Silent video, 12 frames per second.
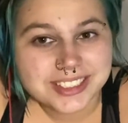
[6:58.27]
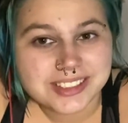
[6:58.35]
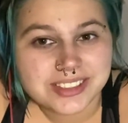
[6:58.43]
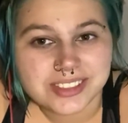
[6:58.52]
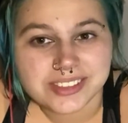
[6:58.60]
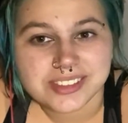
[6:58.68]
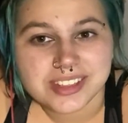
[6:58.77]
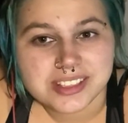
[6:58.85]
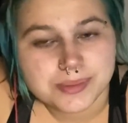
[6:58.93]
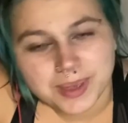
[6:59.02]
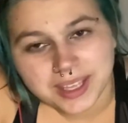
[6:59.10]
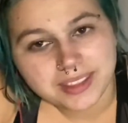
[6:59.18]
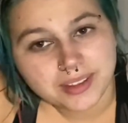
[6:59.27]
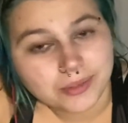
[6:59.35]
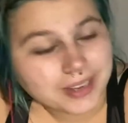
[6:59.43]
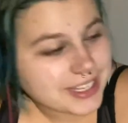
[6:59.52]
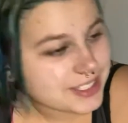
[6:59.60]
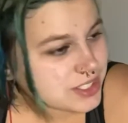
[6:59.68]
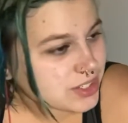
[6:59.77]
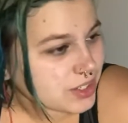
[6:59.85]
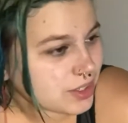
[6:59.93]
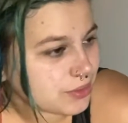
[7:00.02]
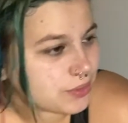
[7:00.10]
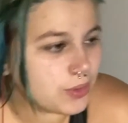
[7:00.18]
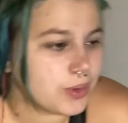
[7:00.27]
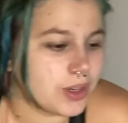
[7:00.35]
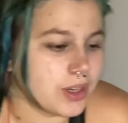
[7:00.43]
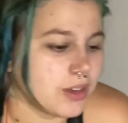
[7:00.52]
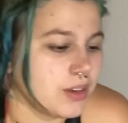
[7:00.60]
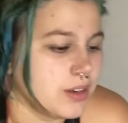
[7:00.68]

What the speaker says: to this man that raised her for